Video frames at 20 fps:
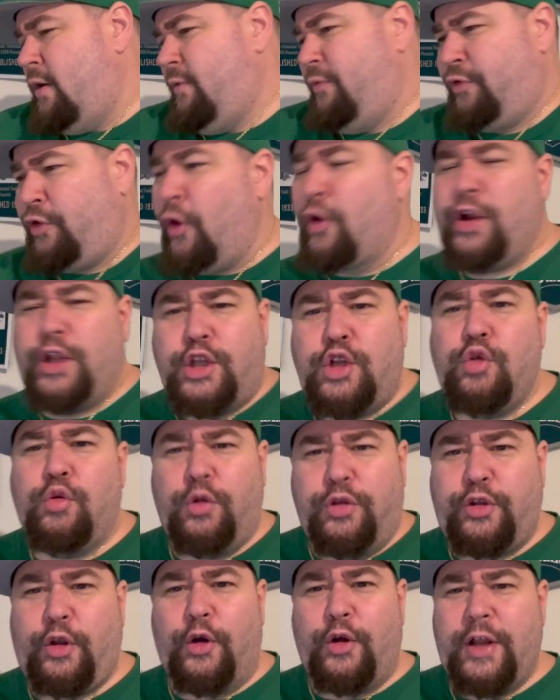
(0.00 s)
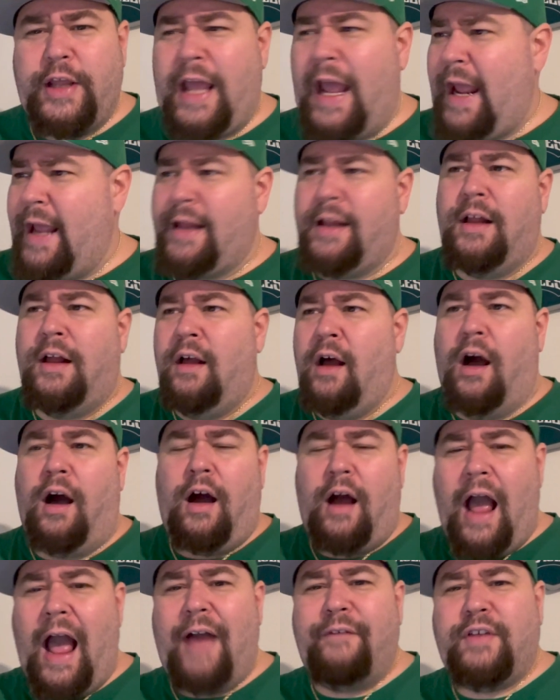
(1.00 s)
32 of 38,
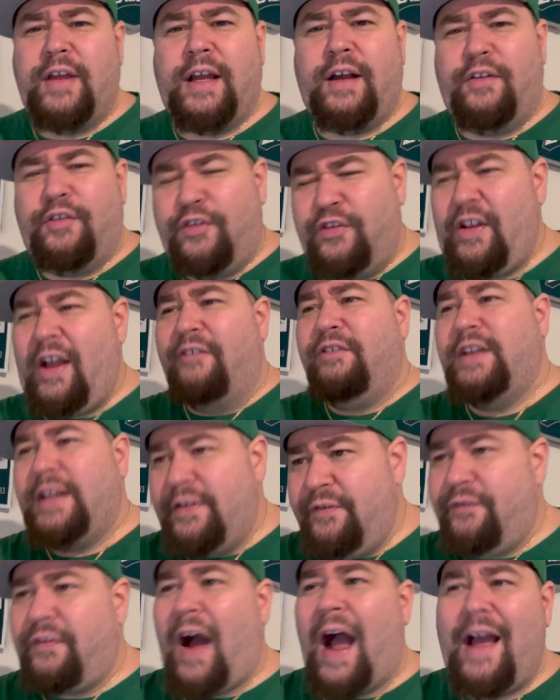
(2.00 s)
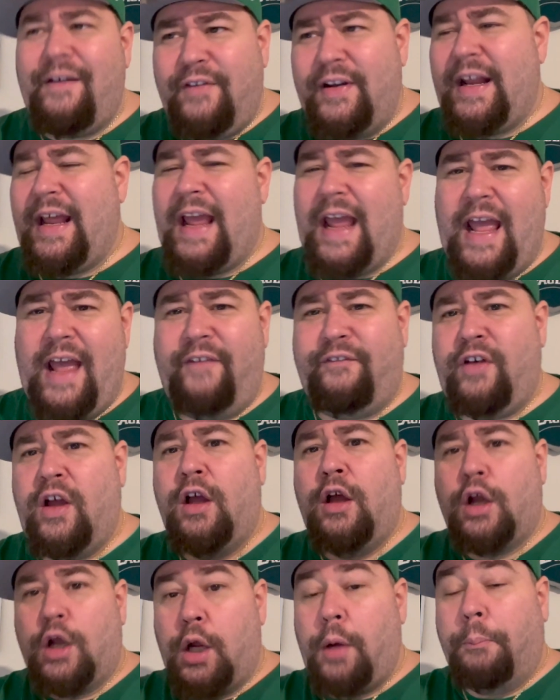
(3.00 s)
having a 75.5
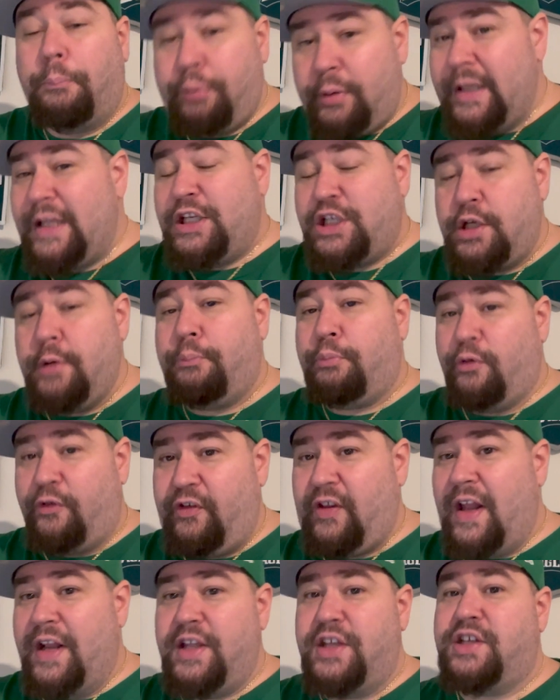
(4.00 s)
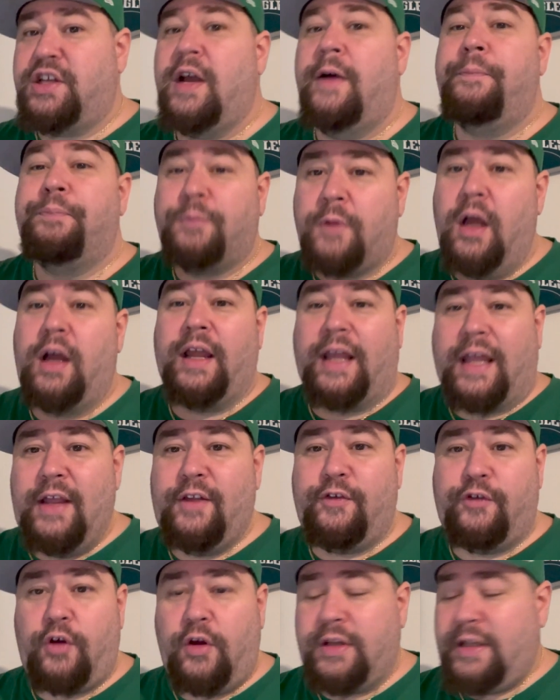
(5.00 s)
completion percentage
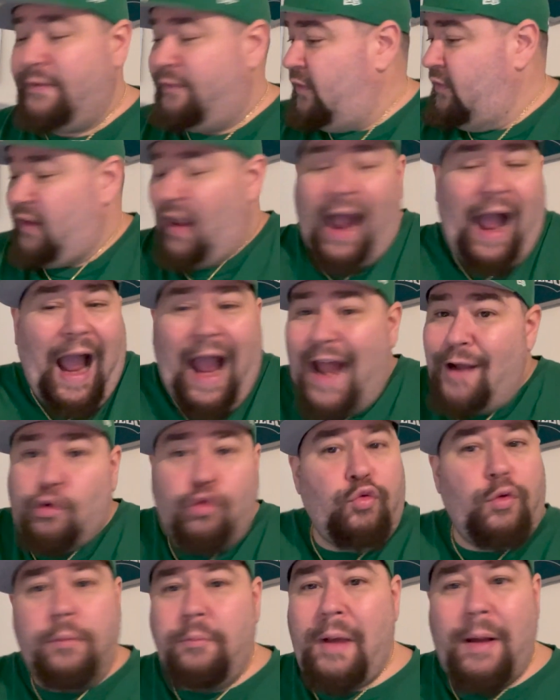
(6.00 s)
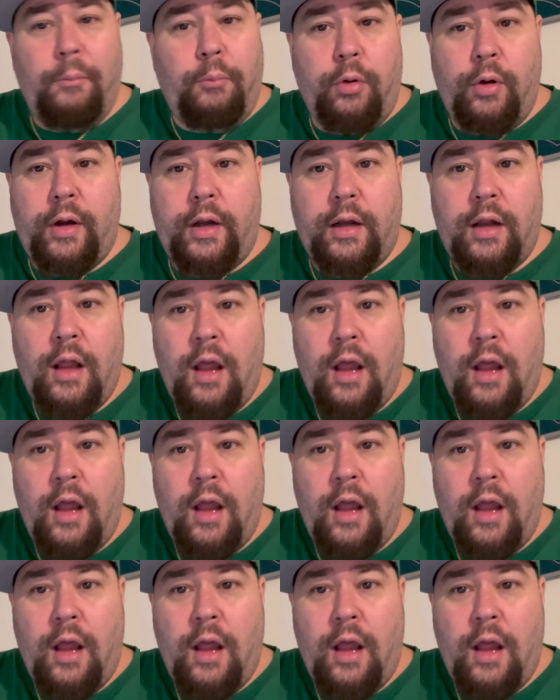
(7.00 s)
against our defense. I don't remember it.